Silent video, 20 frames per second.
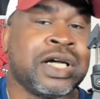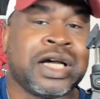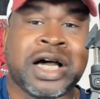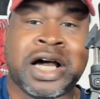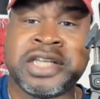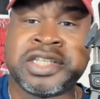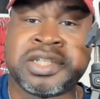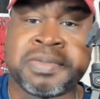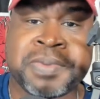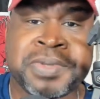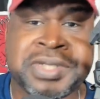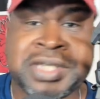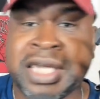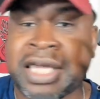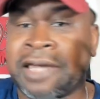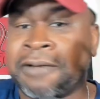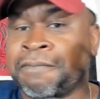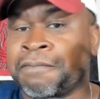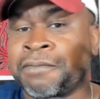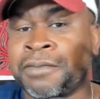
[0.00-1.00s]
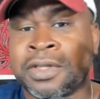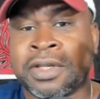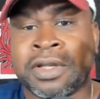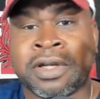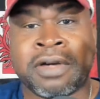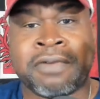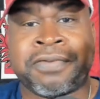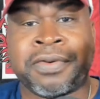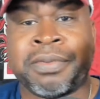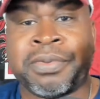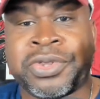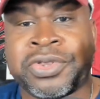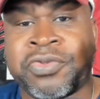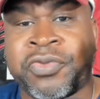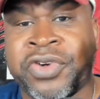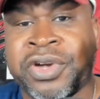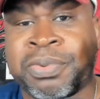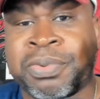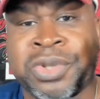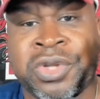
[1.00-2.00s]
100% from the
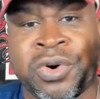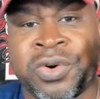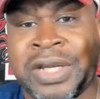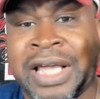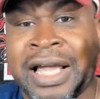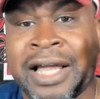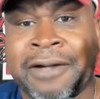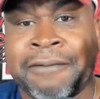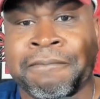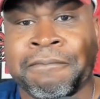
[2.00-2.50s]
free throw line.